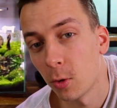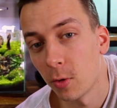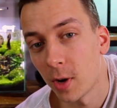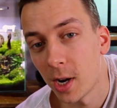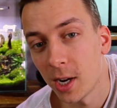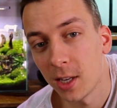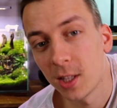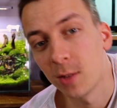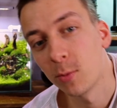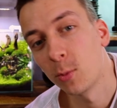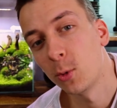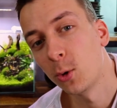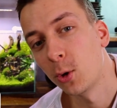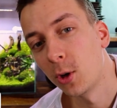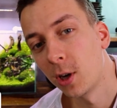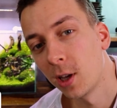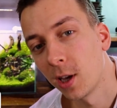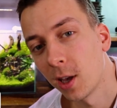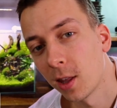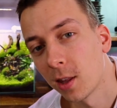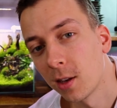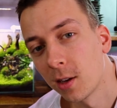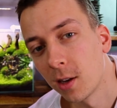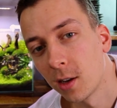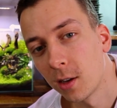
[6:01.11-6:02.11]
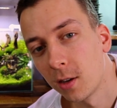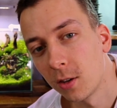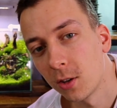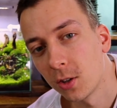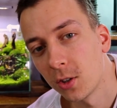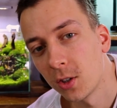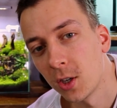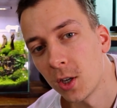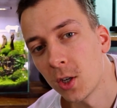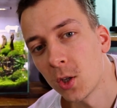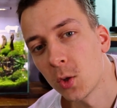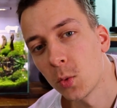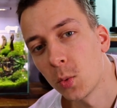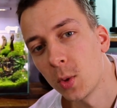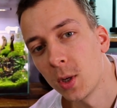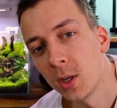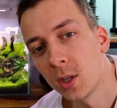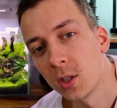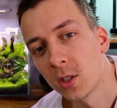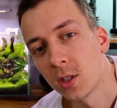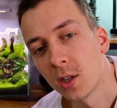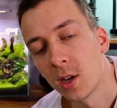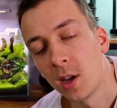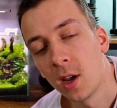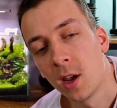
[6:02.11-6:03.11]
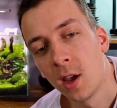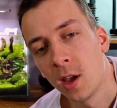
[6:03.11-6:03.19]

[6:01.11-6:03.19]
right and we're gonna get another 6 weeks.